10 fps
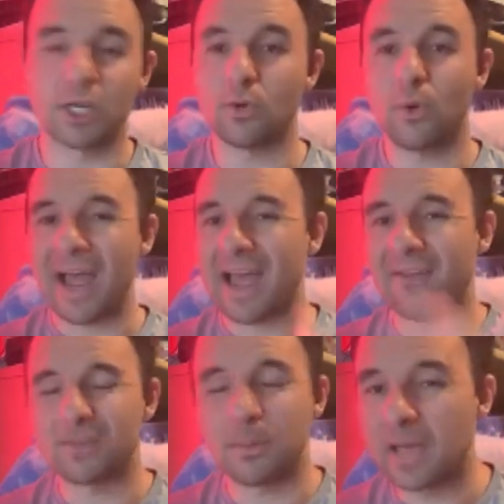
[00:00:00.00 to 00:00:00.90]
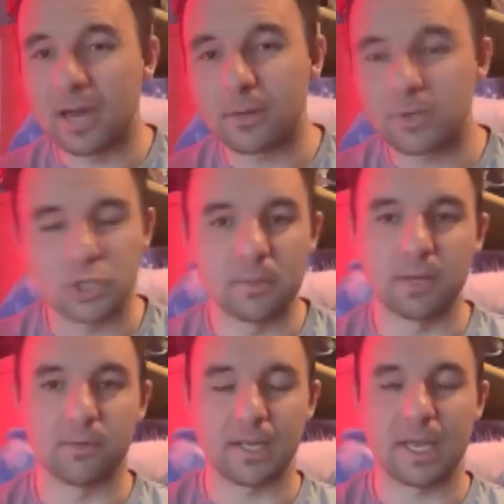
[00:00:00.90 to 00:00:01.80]
You don't have to pay out a bunch of
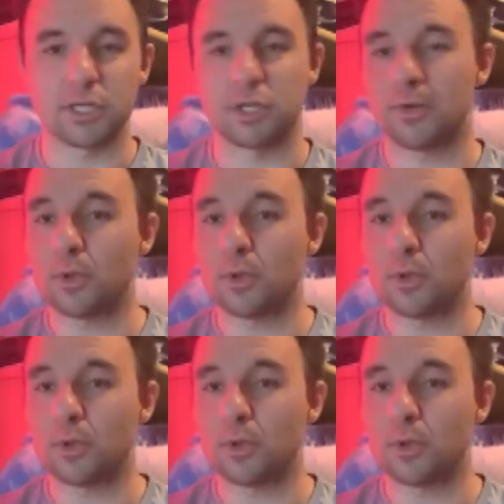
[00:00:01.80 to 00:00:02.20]
money to play Cashier.